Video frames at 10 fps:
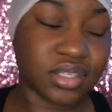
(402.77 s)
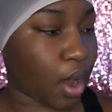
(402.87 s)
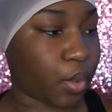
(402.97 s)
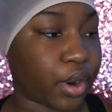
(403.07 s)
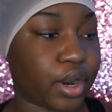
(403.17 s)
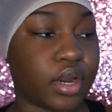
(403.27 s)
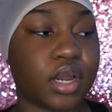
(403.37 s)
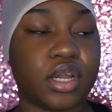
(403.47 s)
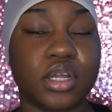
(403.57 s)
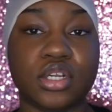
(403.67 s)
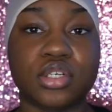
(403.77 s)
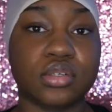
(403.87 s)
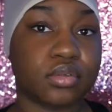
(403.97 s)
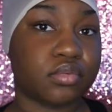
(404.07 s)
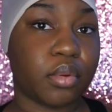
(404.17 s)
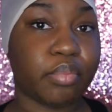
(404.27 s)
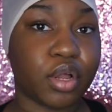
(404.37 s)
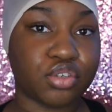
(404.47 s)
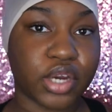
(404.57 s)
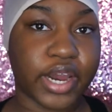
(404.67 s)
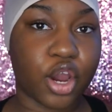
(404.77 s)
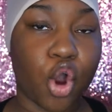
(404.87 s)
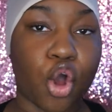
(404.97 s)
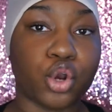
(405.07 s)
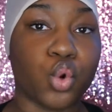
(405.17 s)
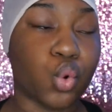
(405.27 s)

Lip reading: Our blow dryer on